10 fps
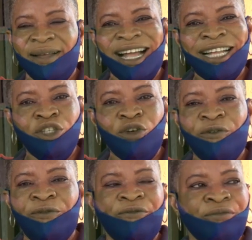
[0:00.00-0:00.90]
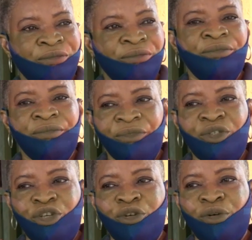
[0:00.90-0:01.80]
Out of,
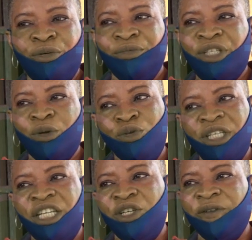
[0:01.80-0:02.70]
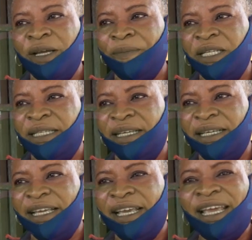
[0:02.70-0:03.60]
the good nature of that person,
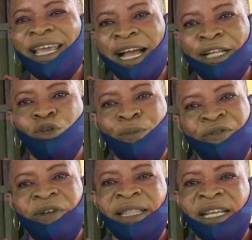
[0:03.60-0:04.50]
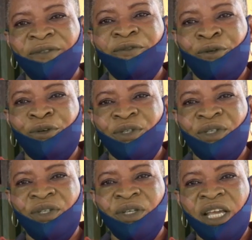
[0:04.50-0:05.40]
he had to provide that for
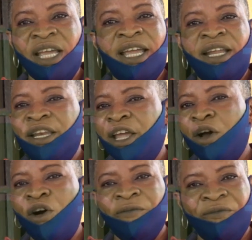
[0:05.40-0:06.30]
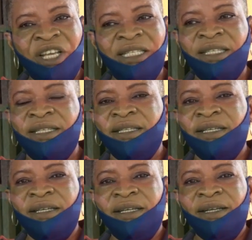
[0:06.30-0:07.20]
us. The office
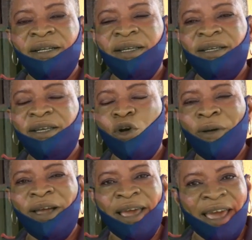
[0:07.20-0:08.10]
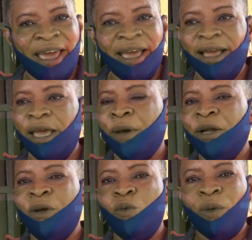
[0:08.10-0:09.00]
don't care about
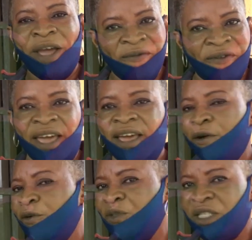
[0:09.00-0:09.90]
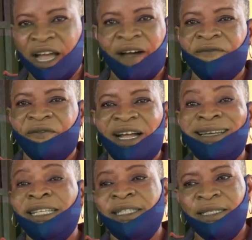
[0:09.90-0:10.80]
the welfare of staff, and
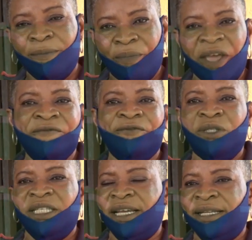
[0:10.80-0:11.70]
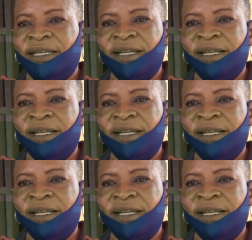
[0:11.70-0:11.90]
that is a painful thing.